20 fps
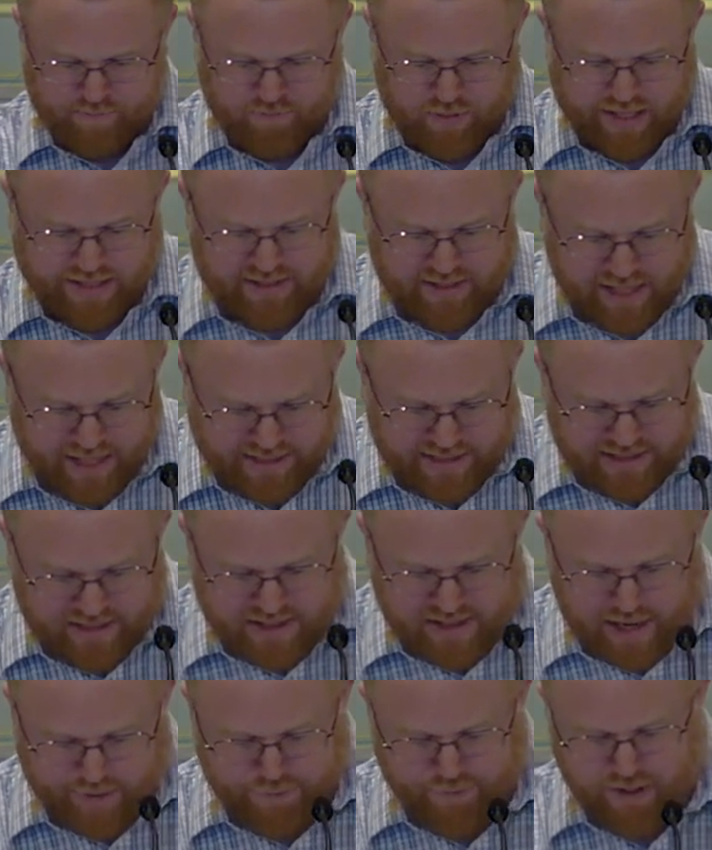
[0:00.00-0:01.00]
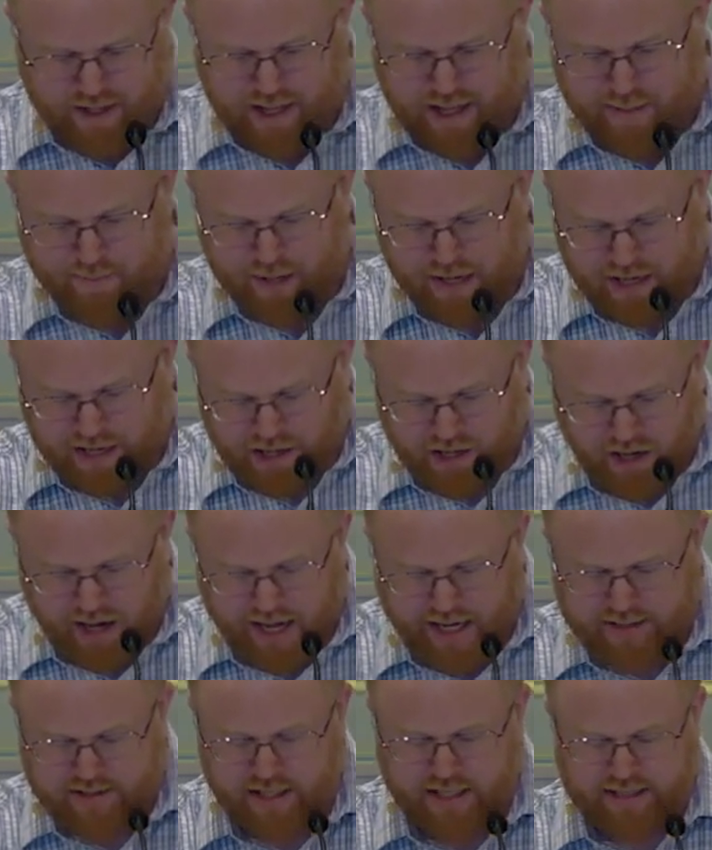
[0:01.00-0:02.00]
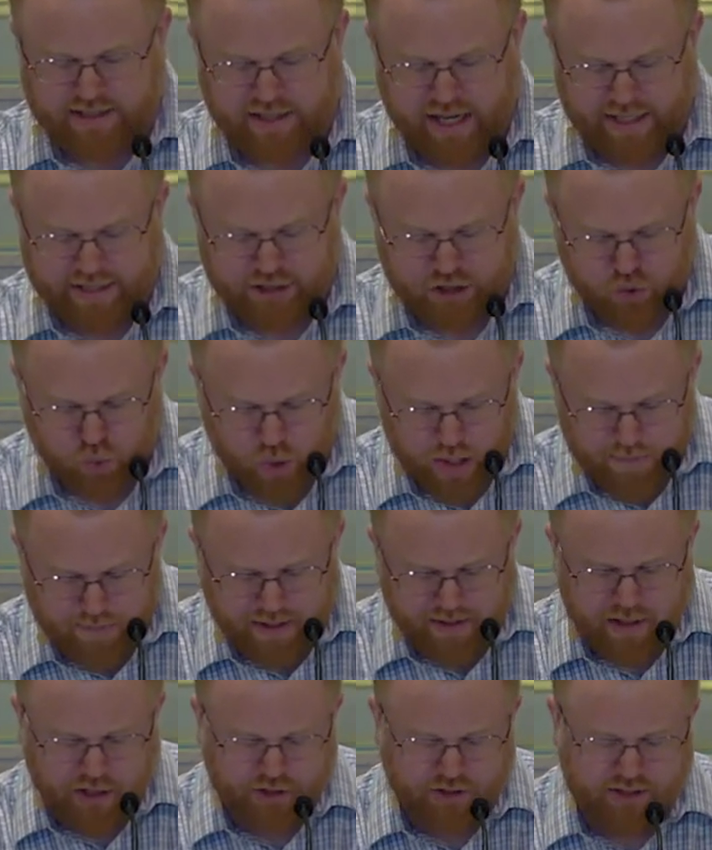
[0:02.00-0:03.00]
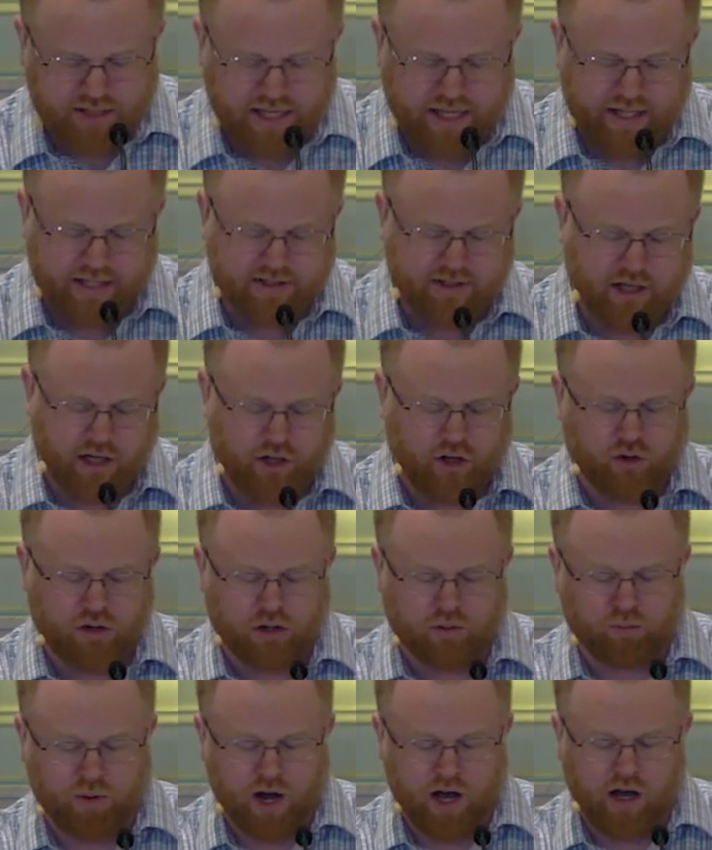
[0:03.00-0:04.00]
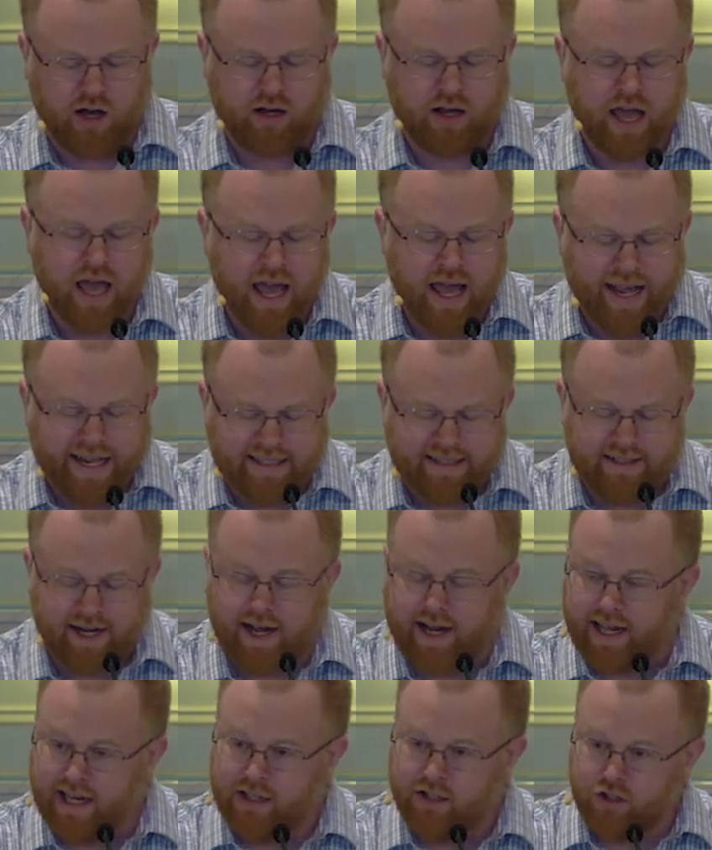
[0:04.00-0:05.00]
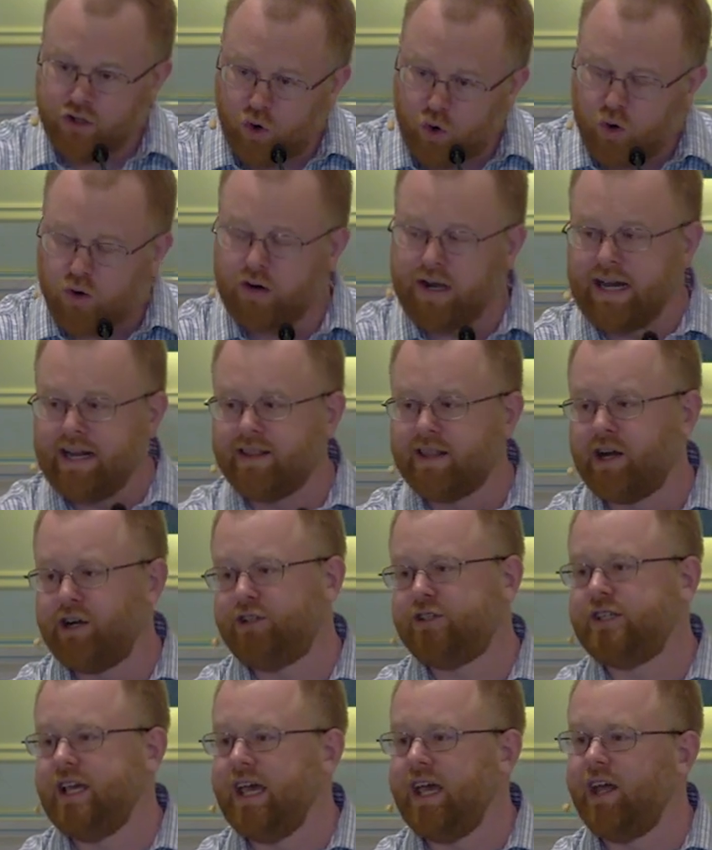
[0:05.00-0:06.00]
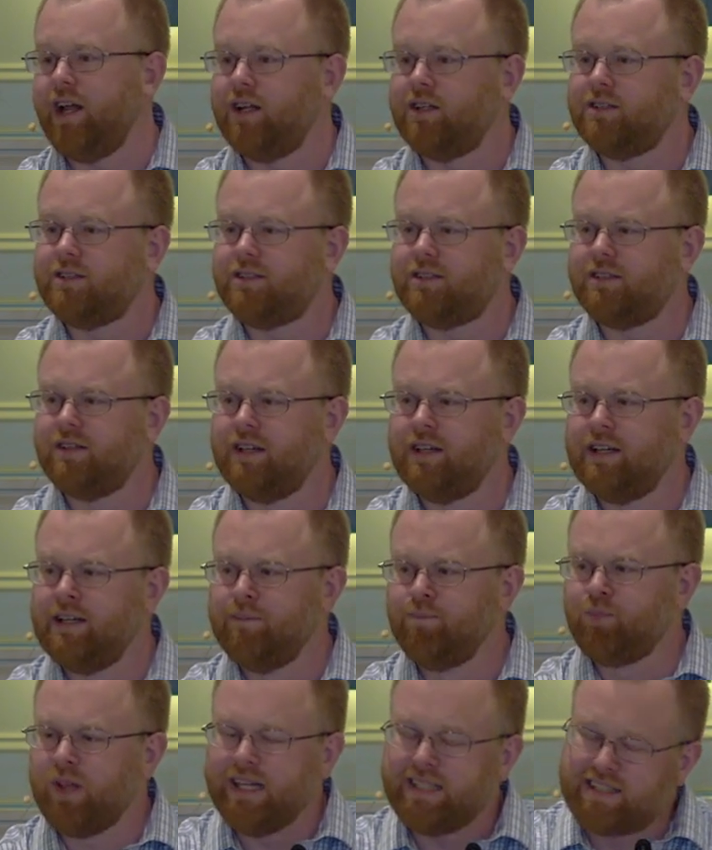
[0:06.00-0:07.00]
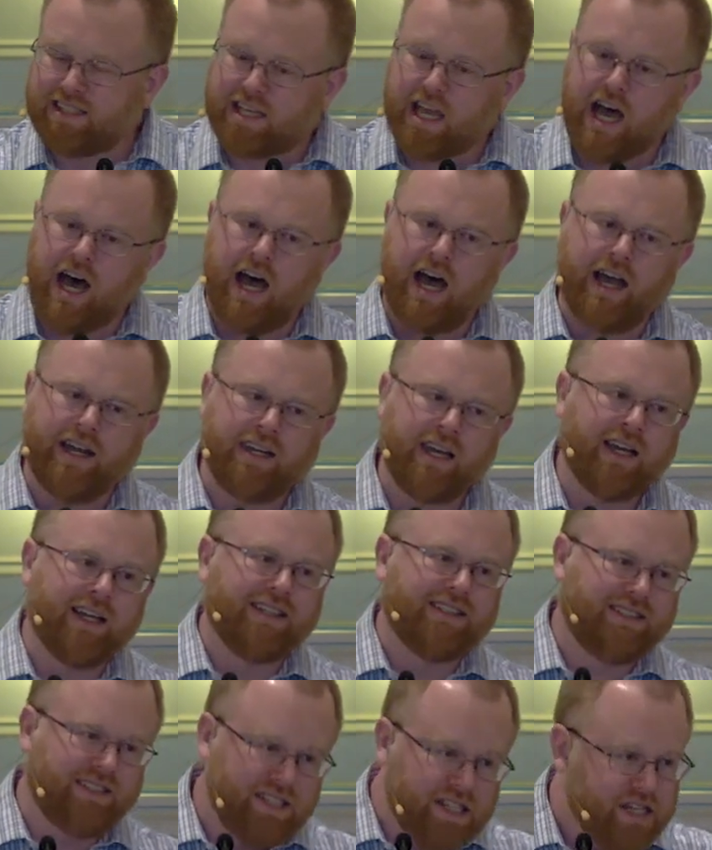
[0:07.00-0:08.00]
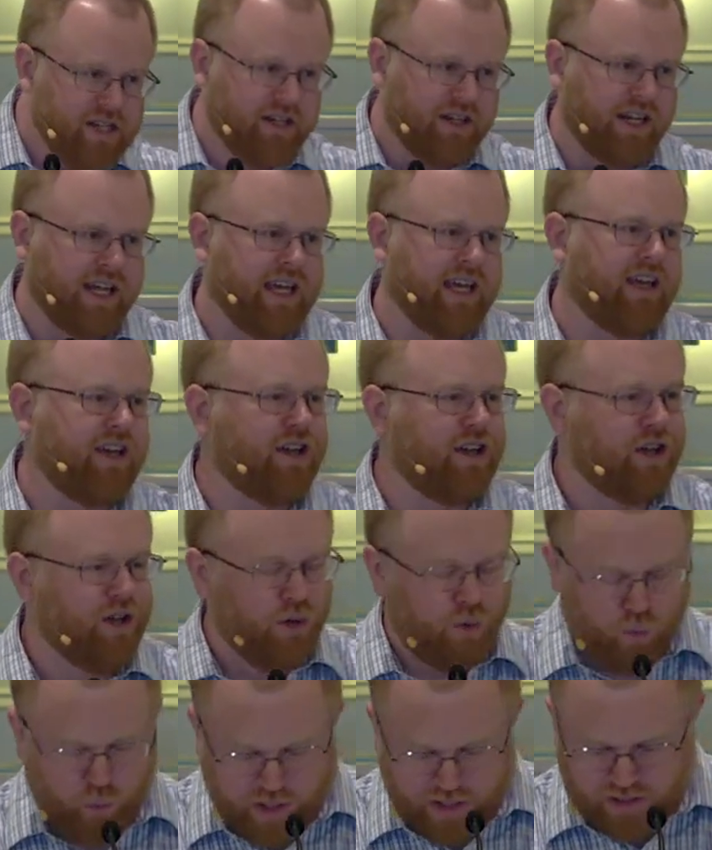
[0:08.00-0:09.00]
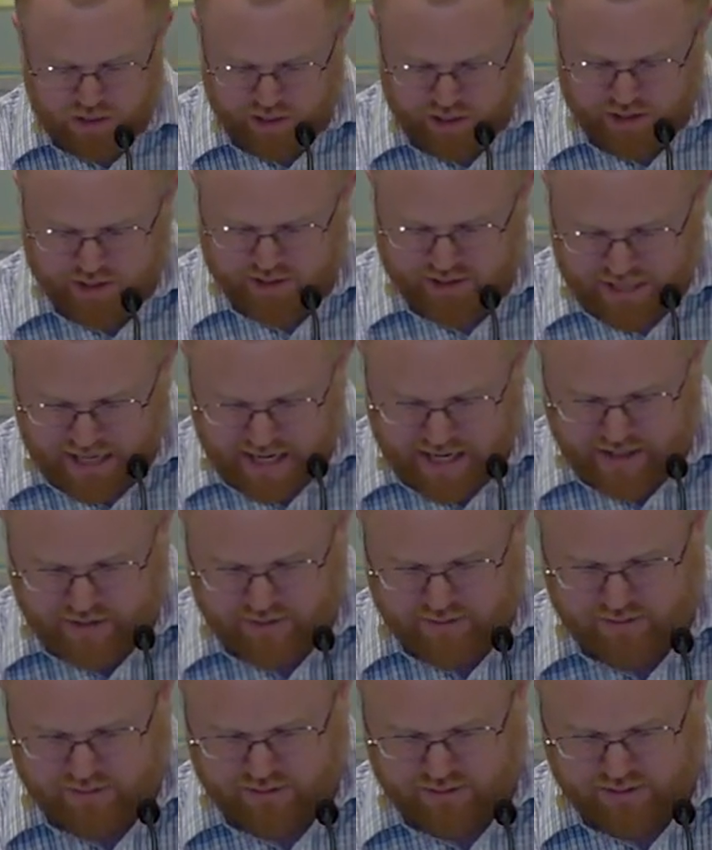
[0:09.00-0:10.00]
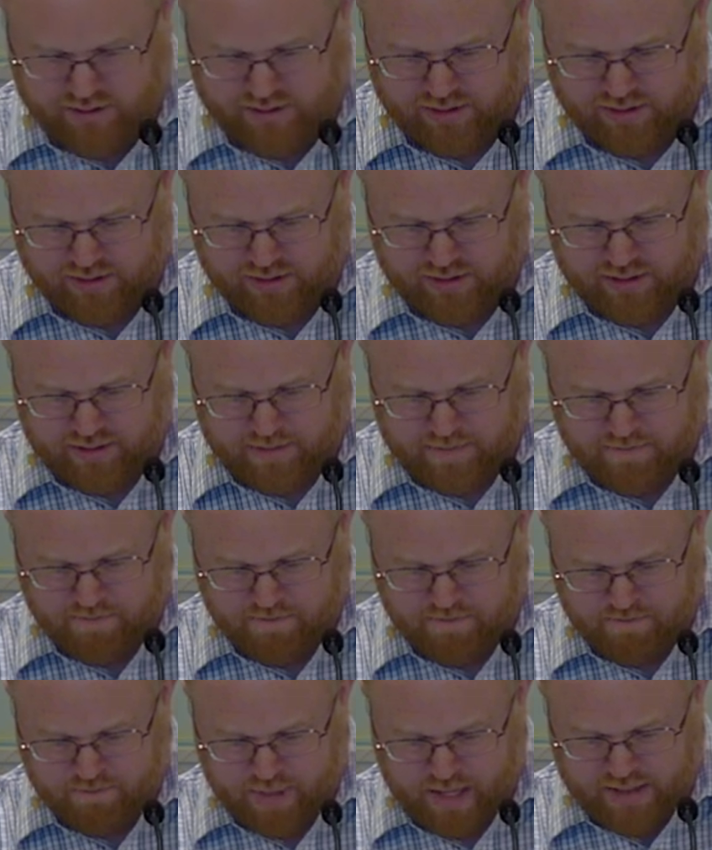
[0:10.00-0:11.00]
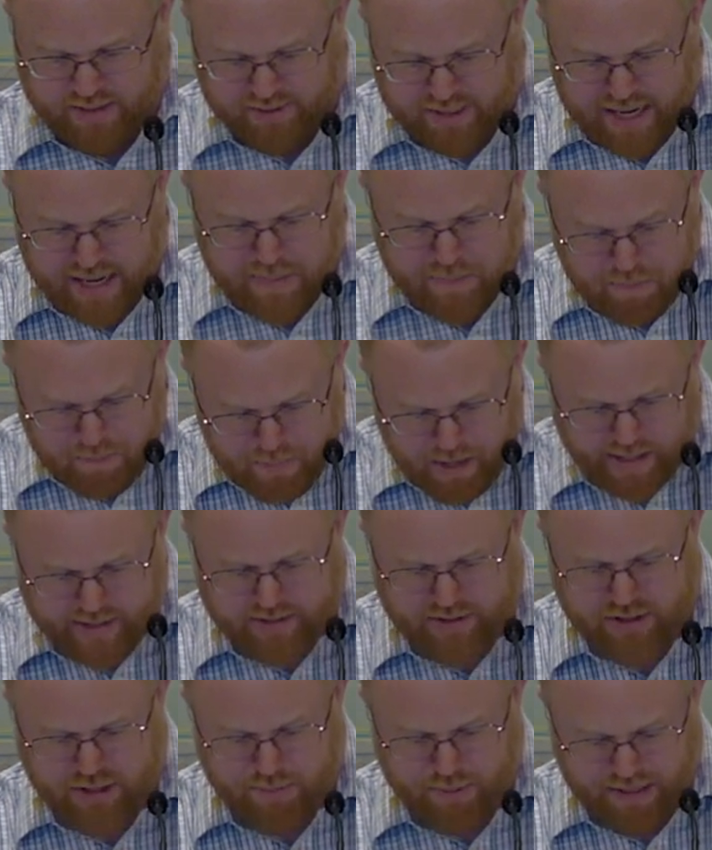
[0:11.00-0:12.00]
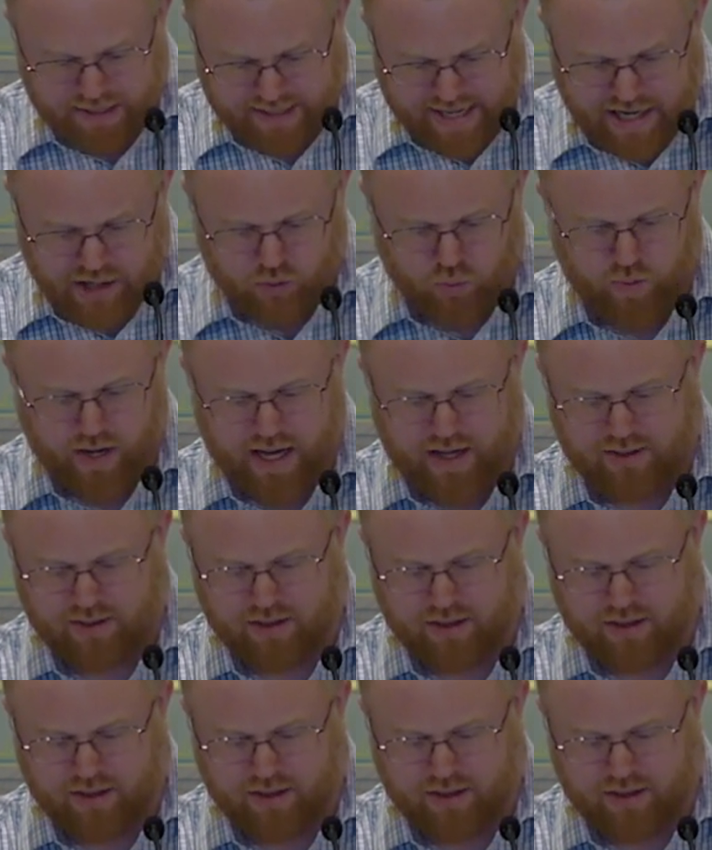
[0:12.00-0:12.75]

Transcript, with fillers: It's not stuffing them in a closet. It's not sweeping their sins under a rug. It's not ignoring their sins. It's God dealing with their sins. Sin must be dealt with,